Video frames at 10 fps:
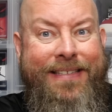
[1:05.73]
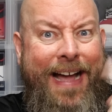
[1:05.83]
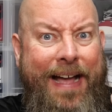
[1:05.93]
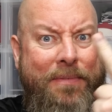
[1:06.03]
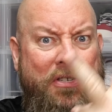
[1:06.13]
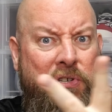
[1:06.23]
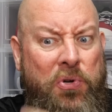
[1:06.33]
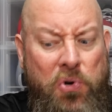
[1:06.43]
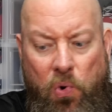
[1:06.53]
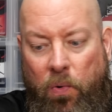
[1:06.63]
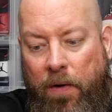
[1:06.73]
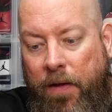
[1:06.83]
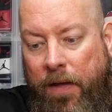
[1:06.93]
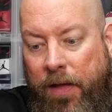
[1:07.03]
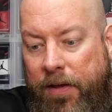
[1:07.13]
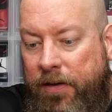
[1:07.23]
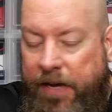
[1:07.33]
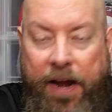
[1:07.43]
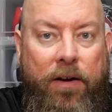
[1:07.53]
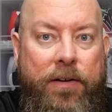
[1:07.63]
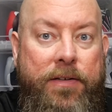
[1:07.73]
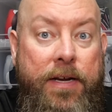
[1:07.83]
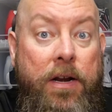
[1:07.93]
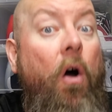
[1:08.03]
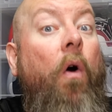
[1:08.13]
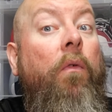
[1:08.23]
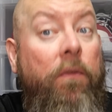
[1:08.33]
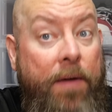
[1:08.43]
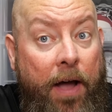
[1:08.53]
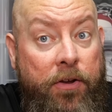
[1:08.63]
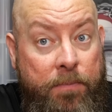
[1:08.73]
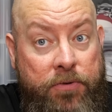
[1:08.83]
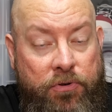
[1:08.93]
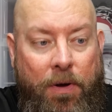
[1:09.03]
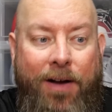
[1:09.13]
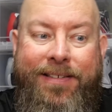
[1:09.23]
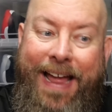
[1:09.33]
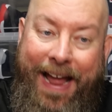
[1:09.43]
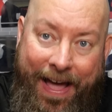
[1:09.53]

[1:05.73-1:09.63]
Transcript: times two guaranteed overvalued mystery box